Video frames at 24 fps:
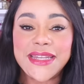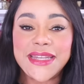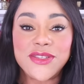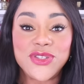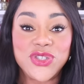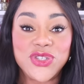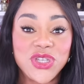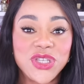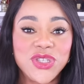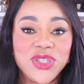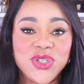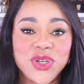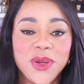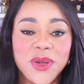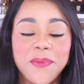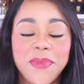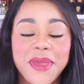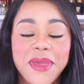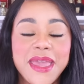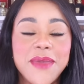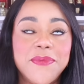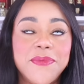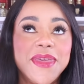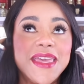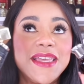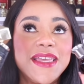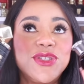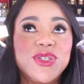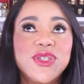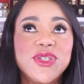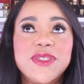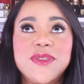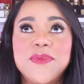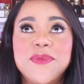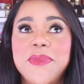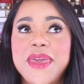in Ginger Babe, it
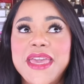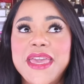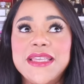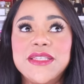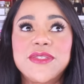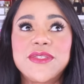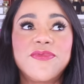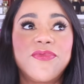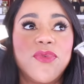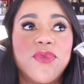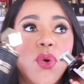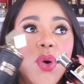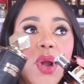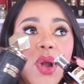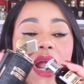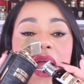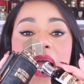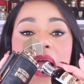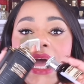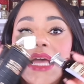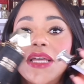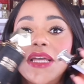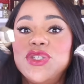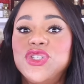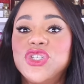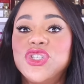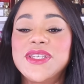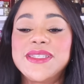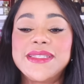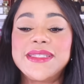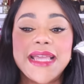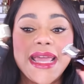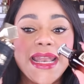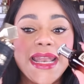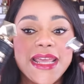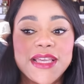just makes for
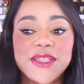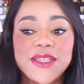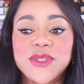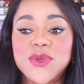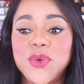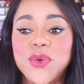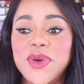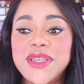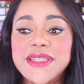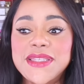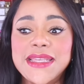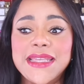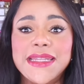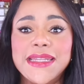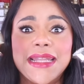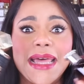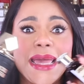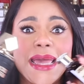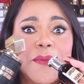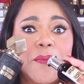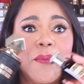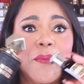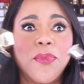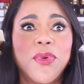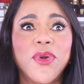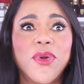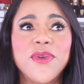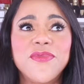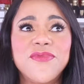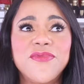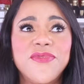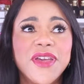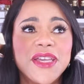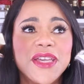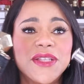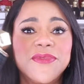just an exquisite, like
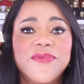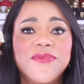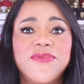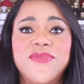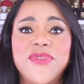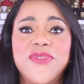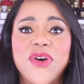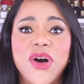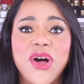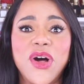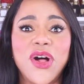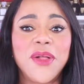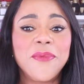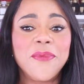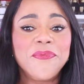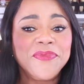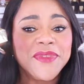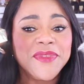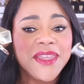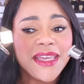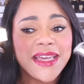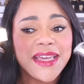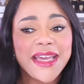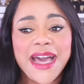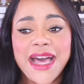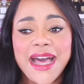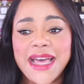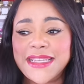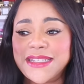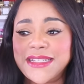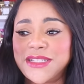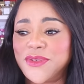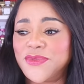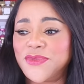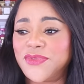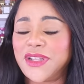perfect fall
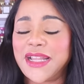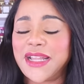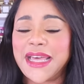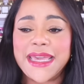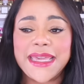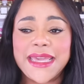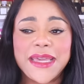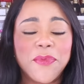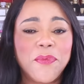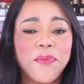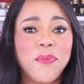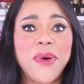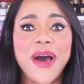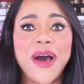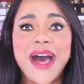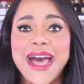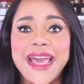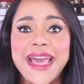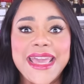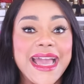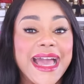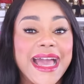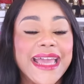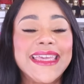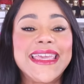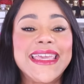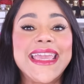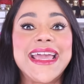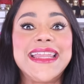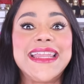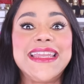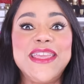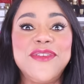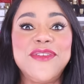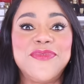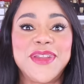kind of like pie. I
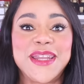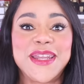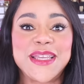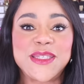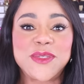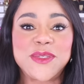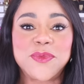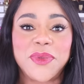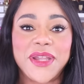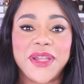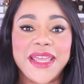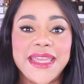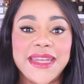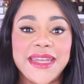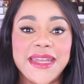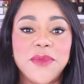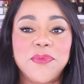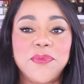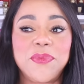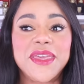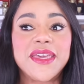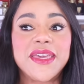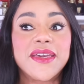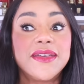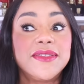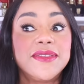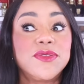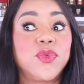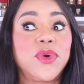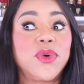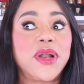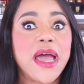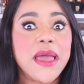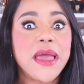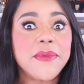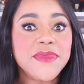can't even explain it, because
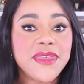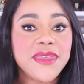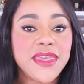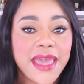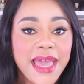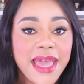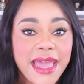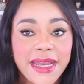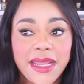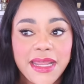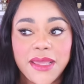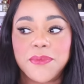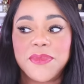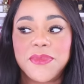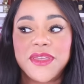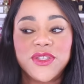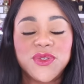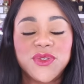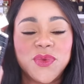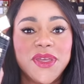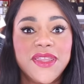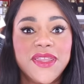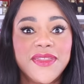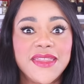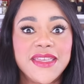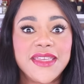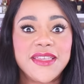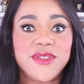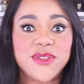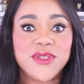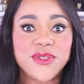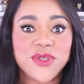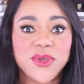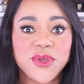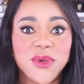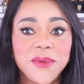what I'm getting between
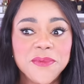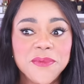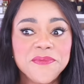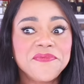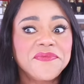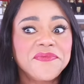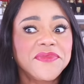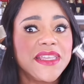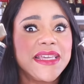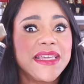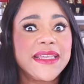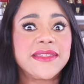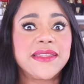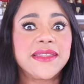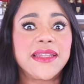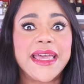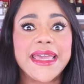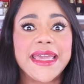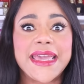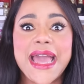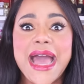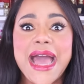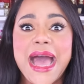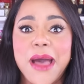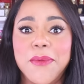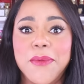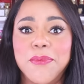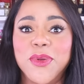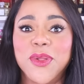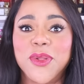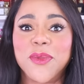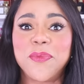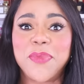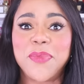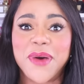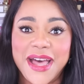these two is like
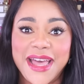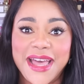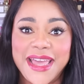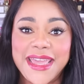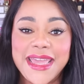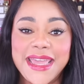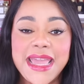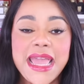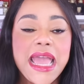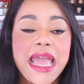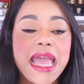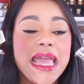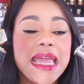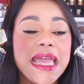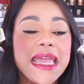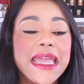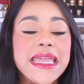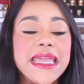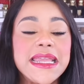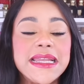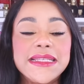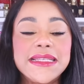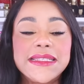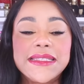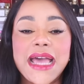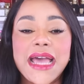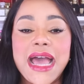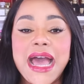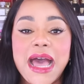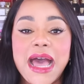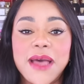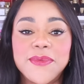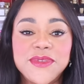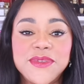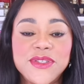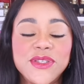apple pie. It is
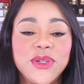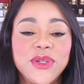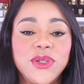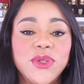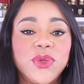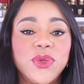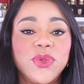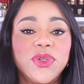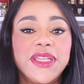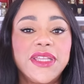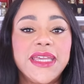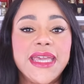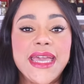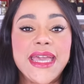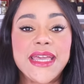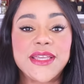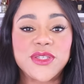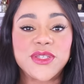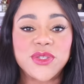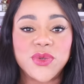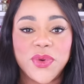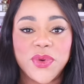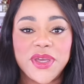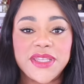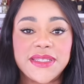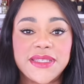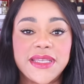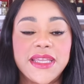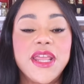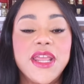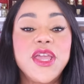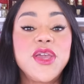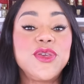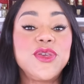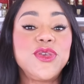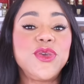absolutely
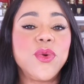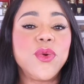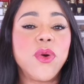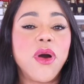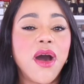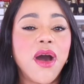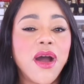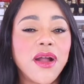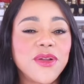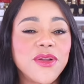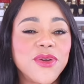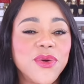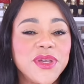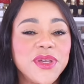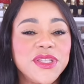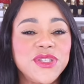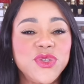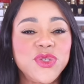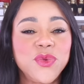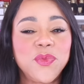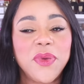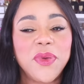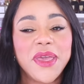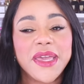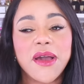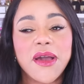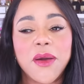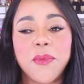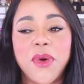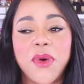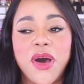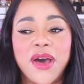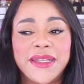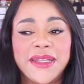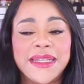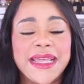exquisite. You are going to pick
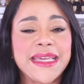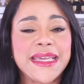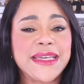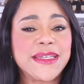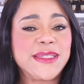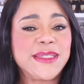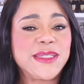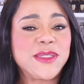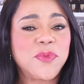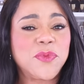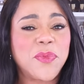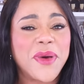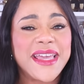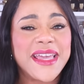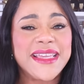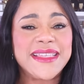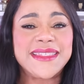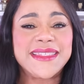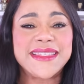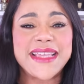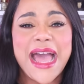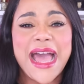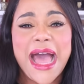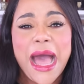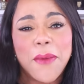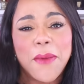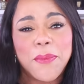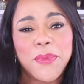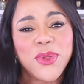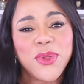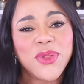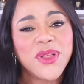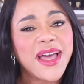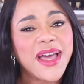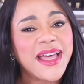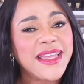up on like a spiced
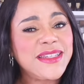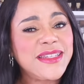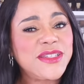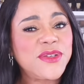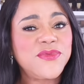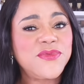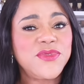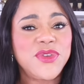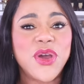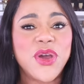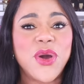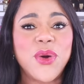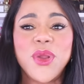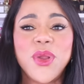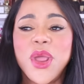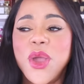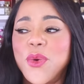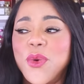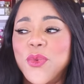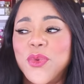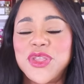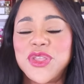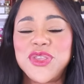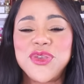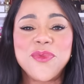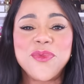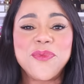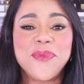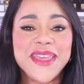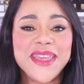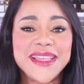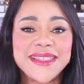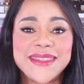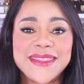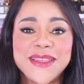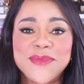apple kind of note when you
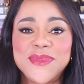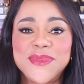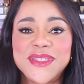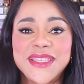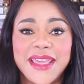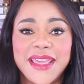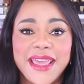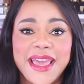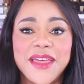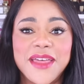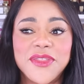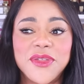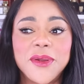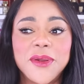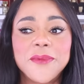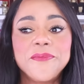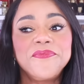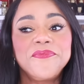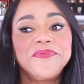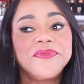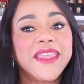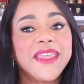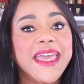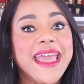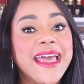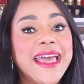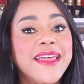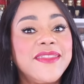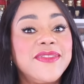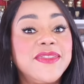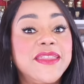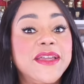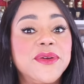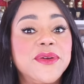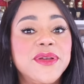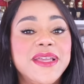mix them together.
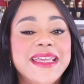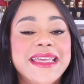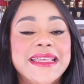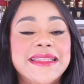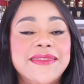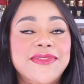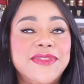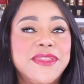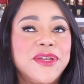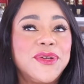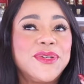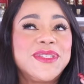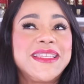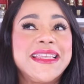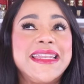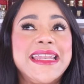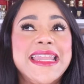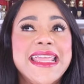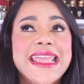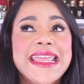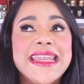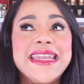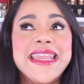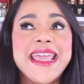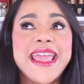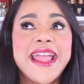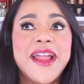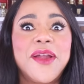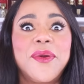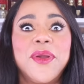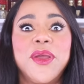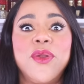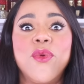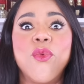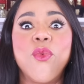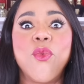And there's an
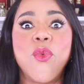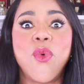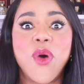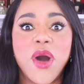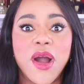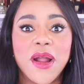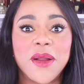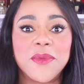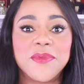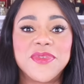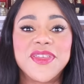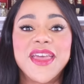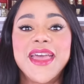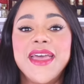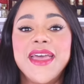inherent warmth